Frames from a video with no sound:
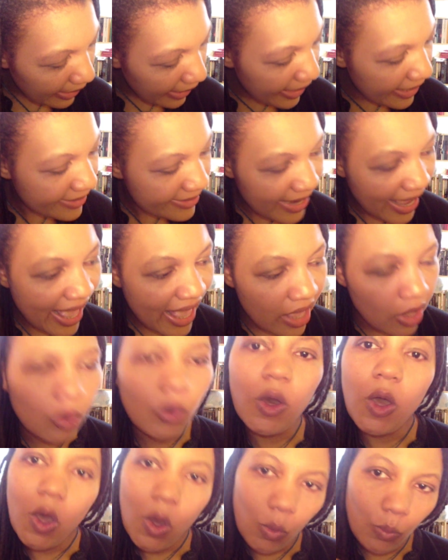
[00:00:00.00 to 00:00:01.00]
And
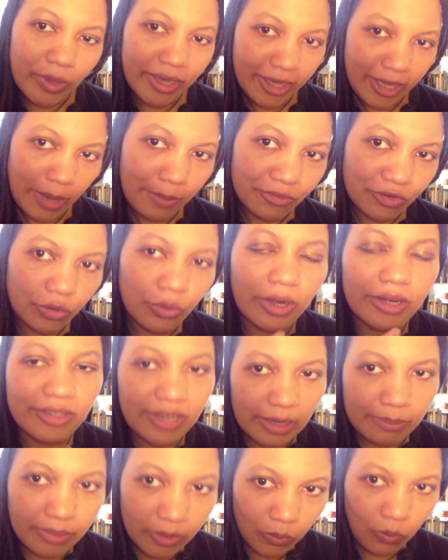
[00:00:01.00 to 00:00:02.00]
now we come to our
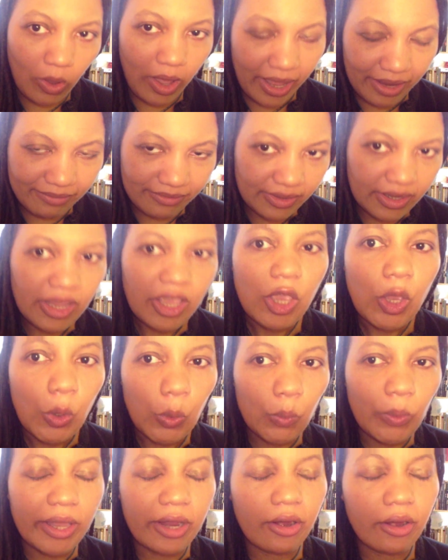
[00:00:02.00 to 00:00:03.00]
number one,
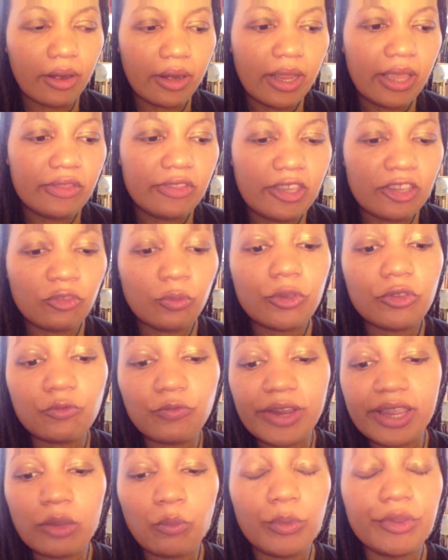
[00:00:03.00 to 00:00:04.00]
where this was
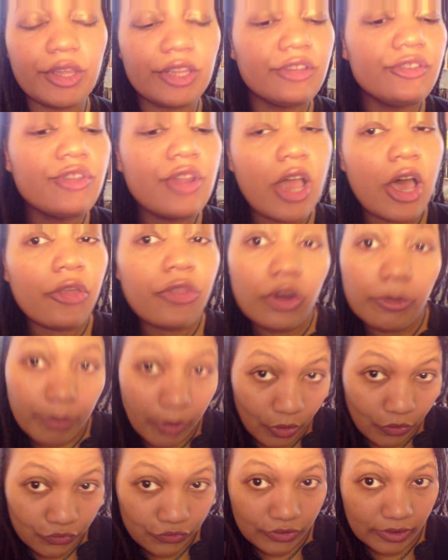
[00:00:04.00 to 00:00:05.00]
written with another
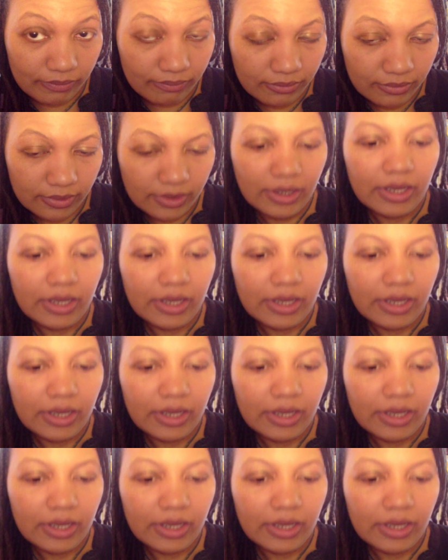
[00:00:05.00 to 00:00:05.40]
person,